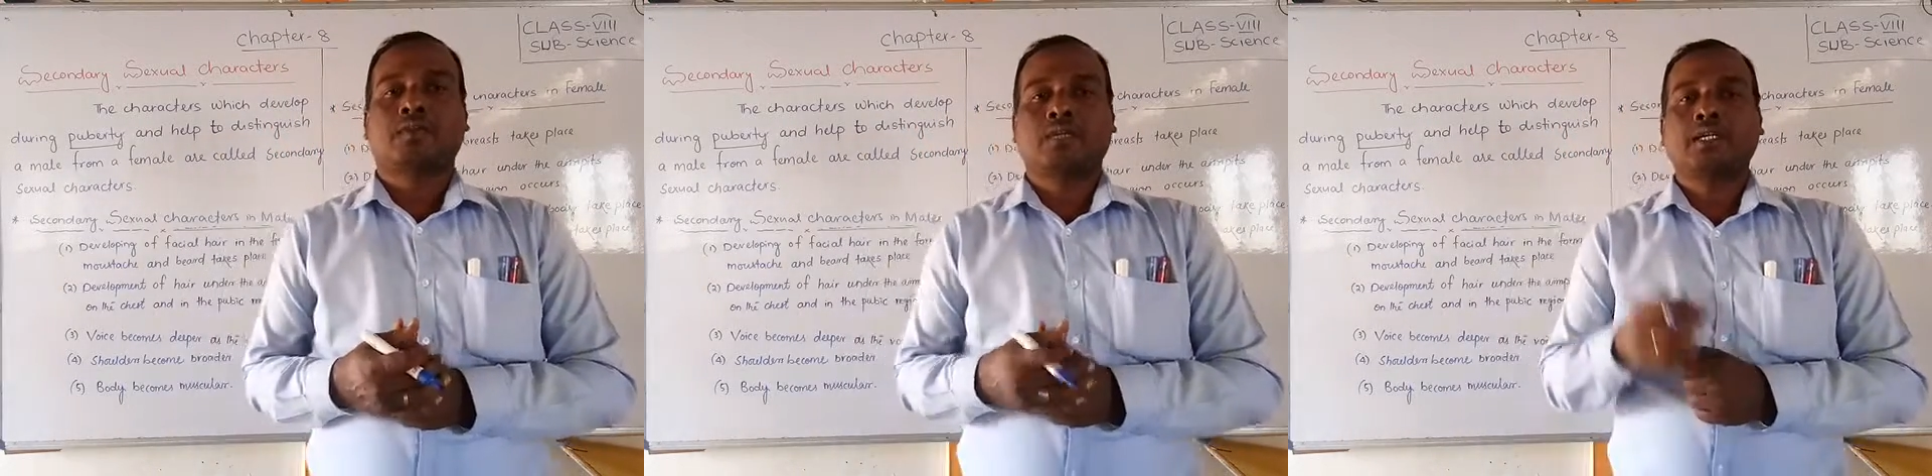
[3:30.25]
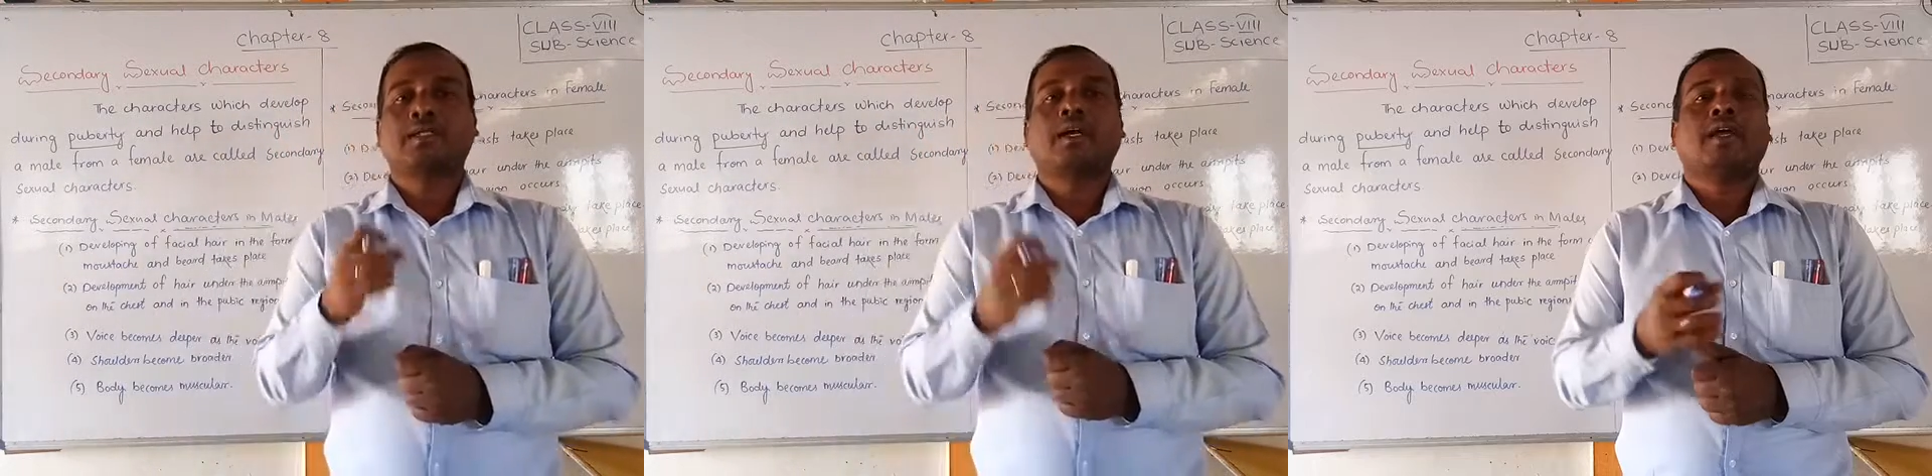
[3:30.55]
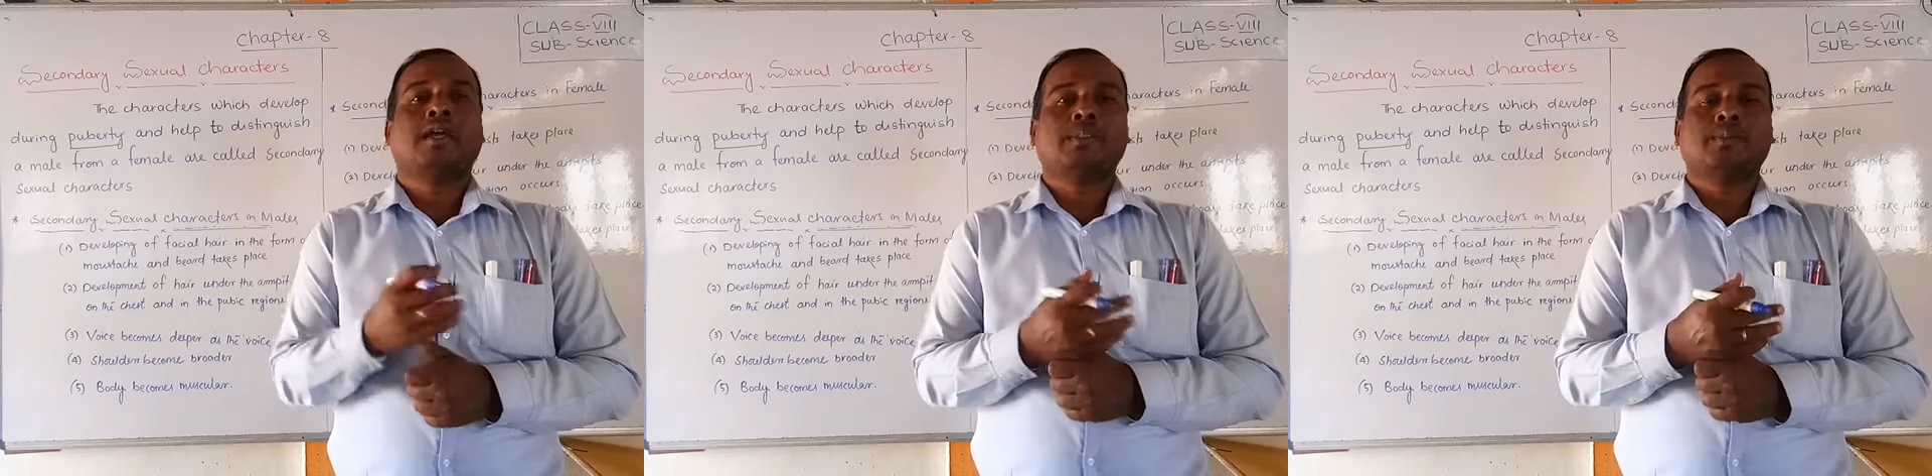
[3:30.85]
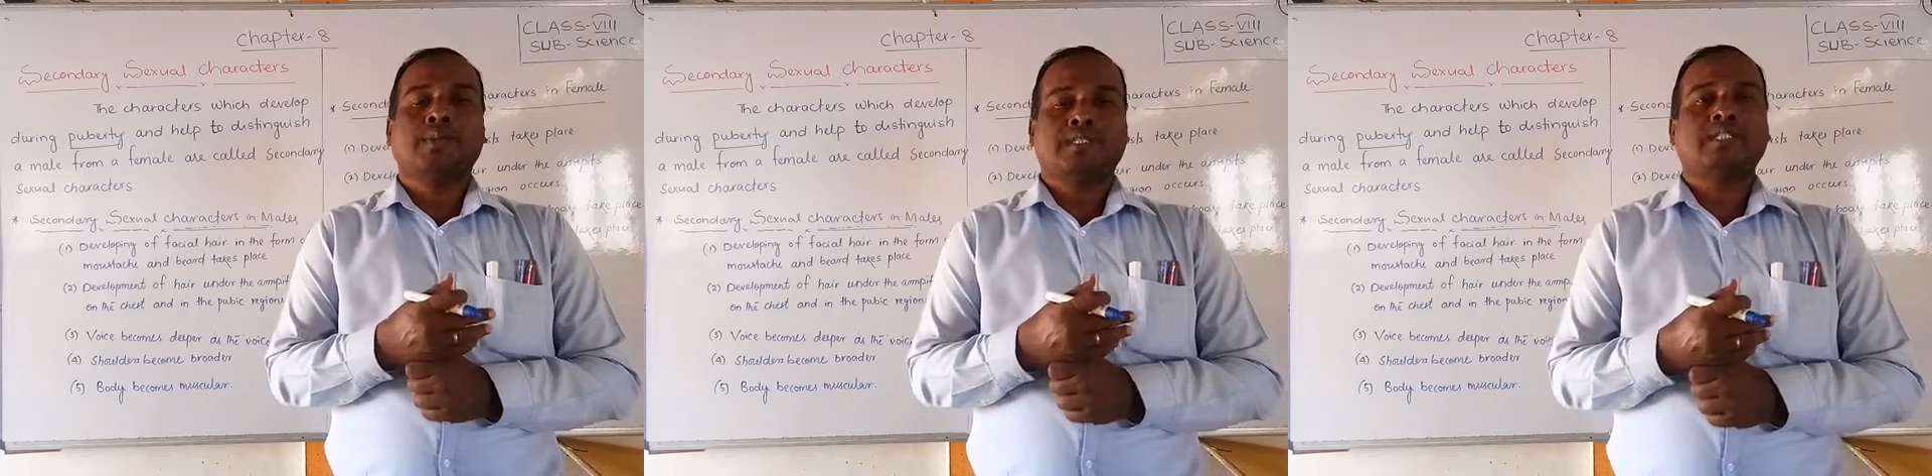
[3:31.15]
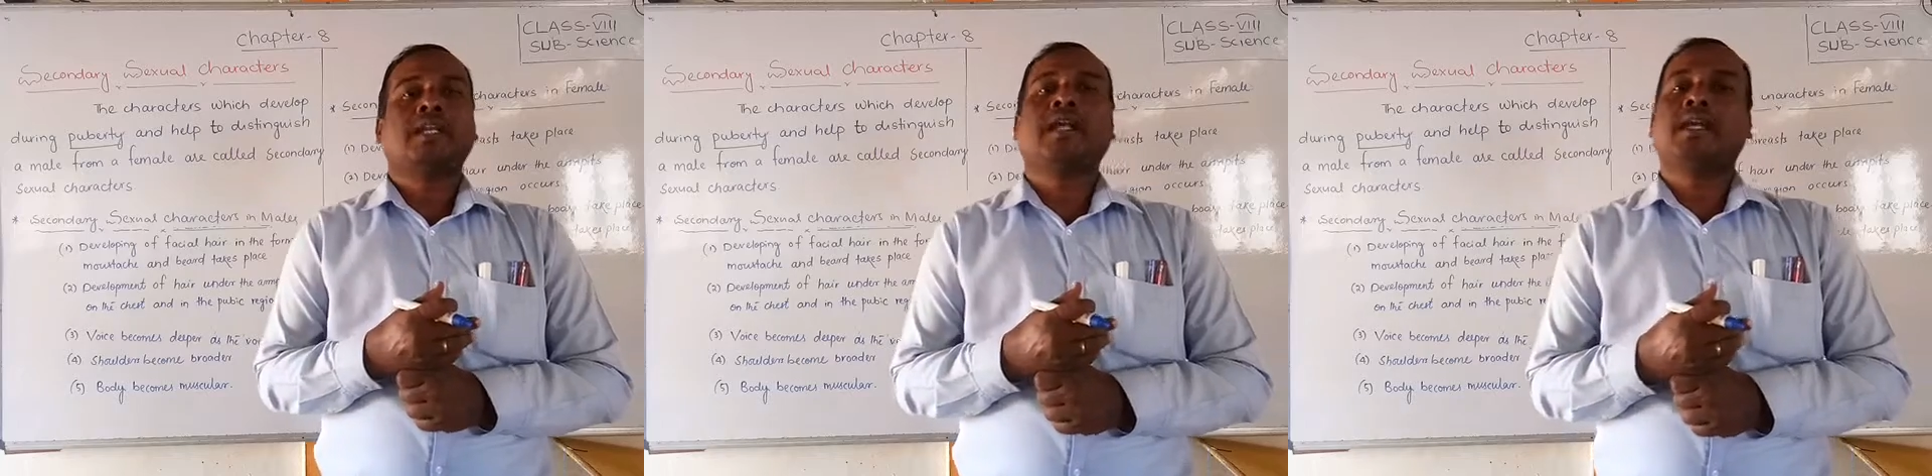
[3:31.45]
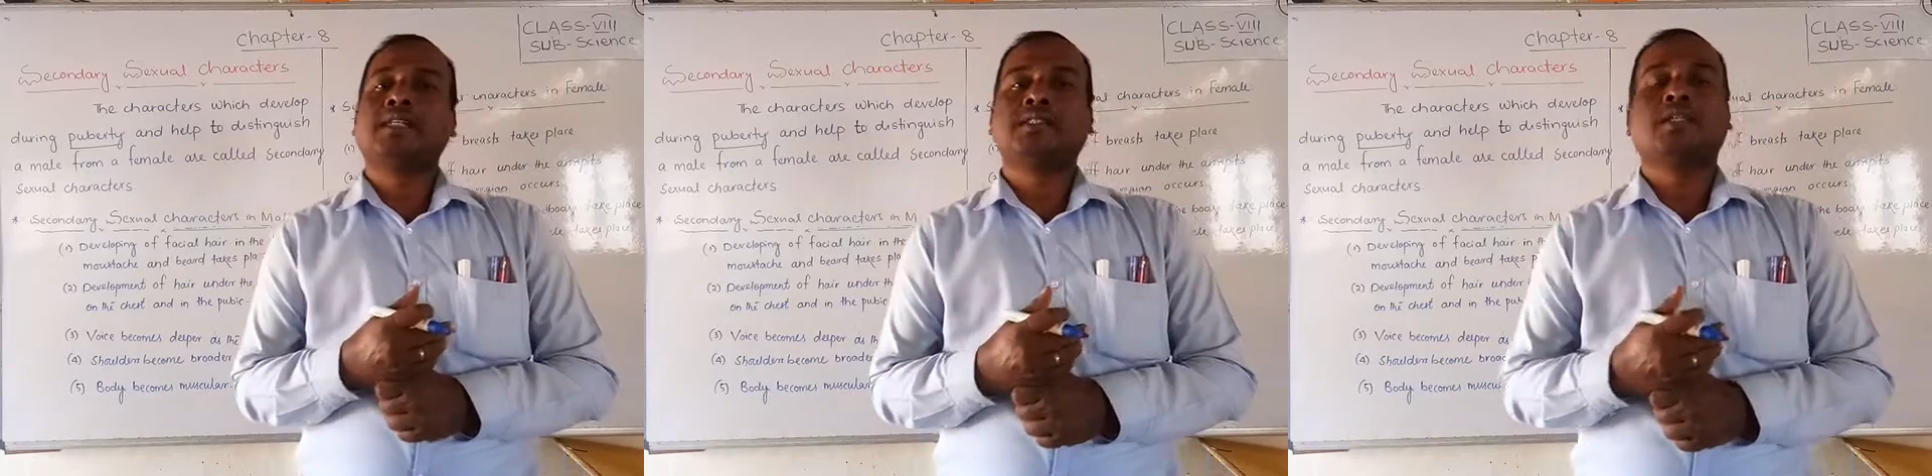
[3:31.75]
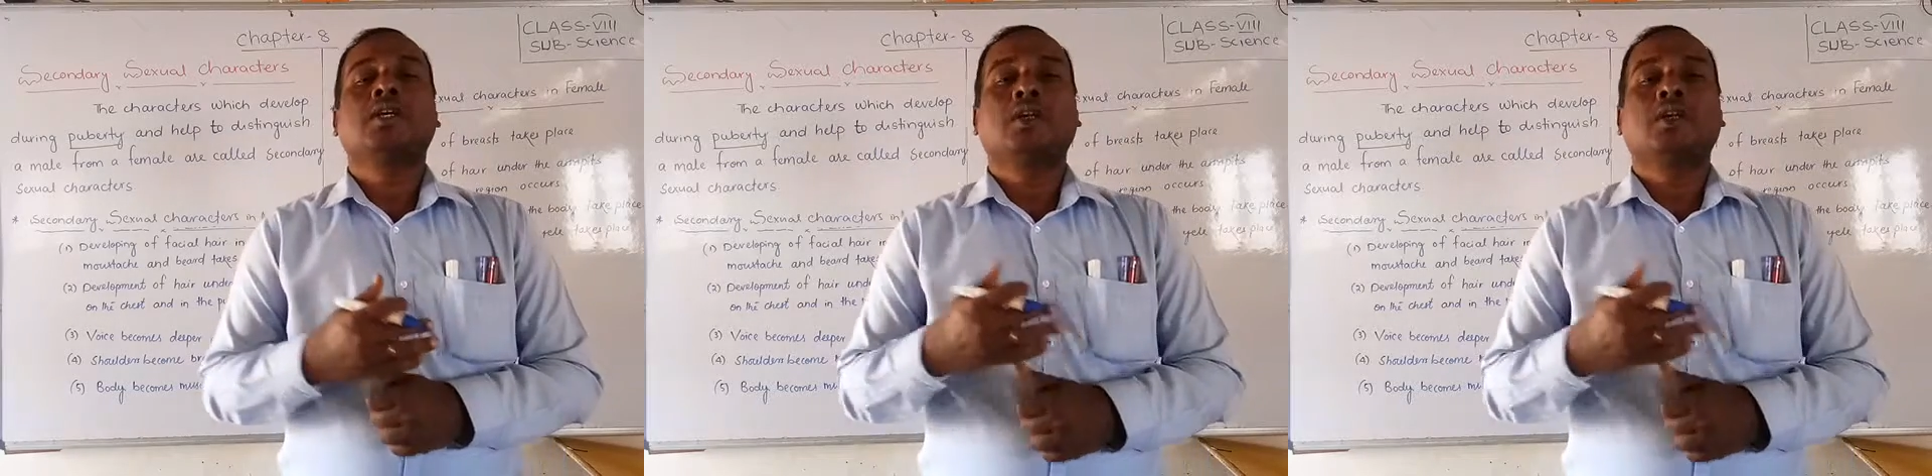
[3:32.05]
Okay, the hair, facial hairs